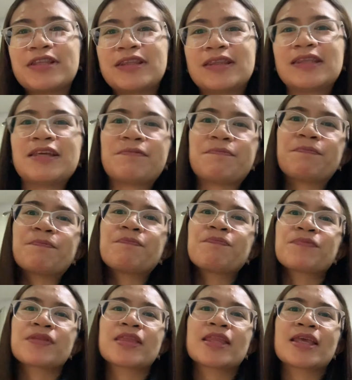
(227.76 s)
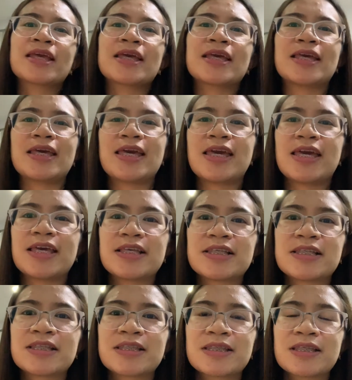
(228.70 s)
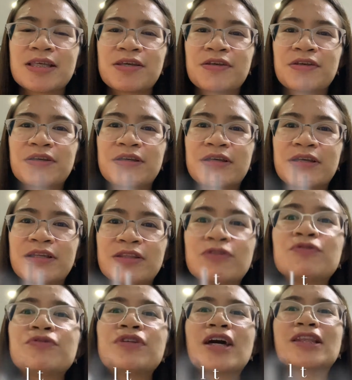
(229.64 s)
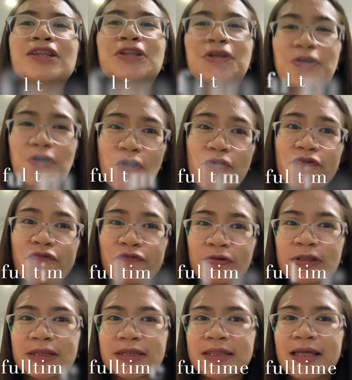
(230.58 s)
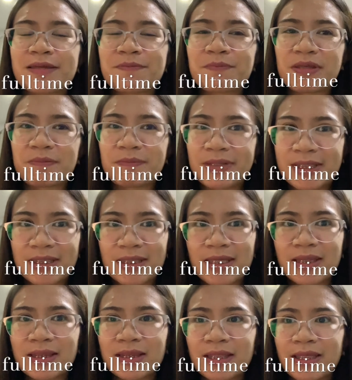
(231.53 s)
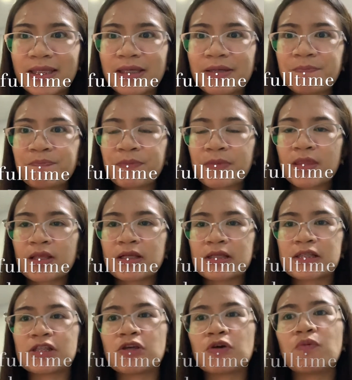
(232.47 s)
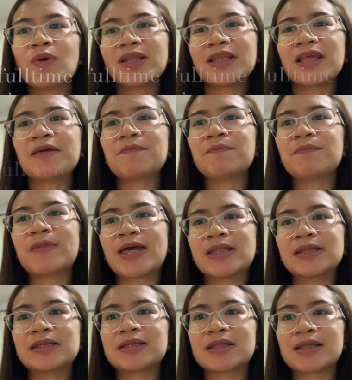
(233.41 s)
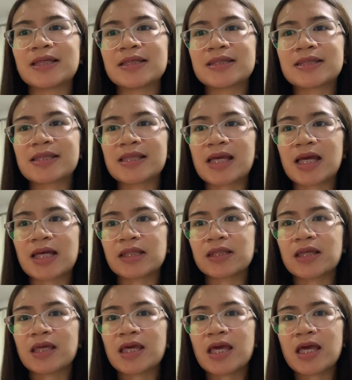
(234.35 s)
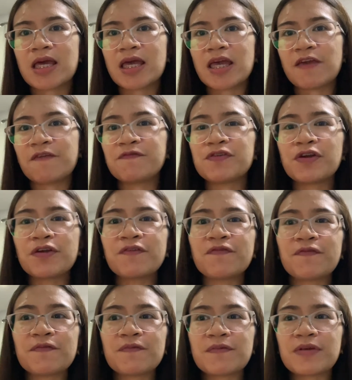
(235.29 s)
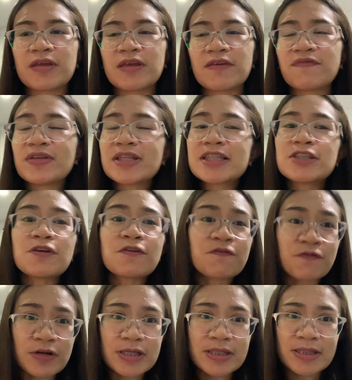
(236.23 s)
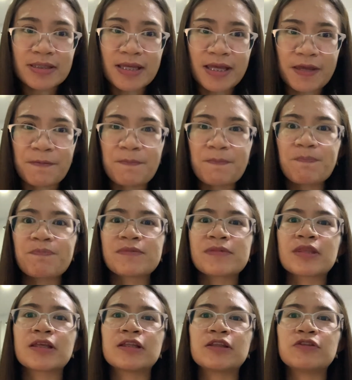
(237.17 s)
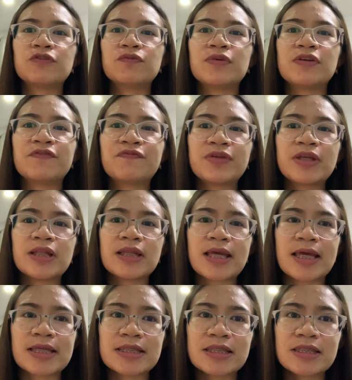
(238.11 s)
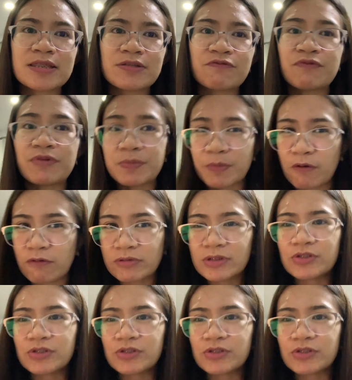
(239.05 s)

tip is to not go full-time immediately. So what I meant is that if it's your first time doing freelance remote